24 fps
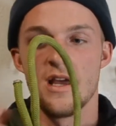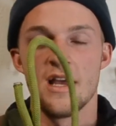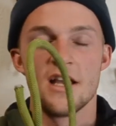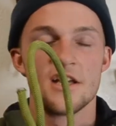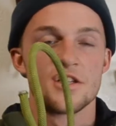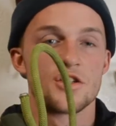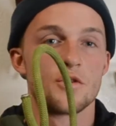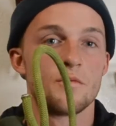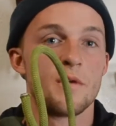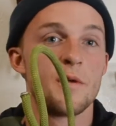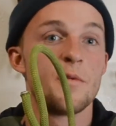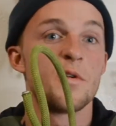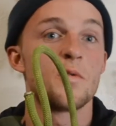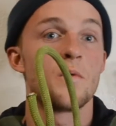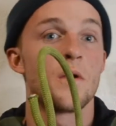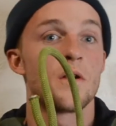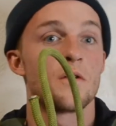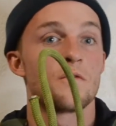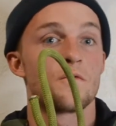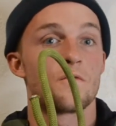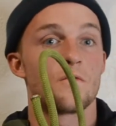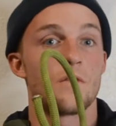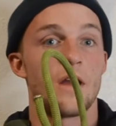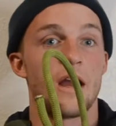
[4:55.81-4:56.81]
So we would want
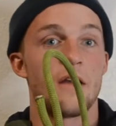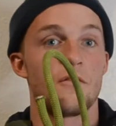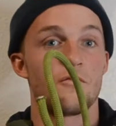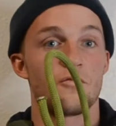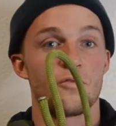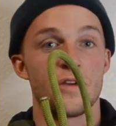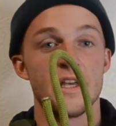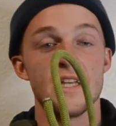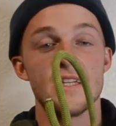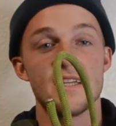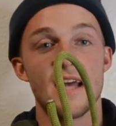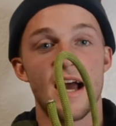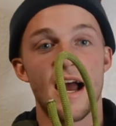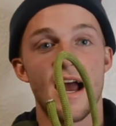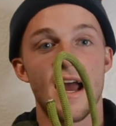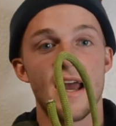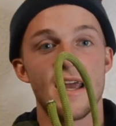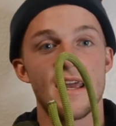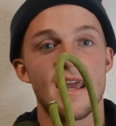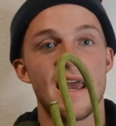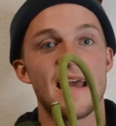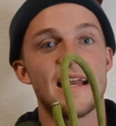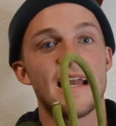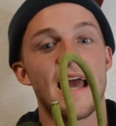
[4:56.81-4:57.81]
to
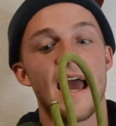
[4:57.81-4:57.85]
retie and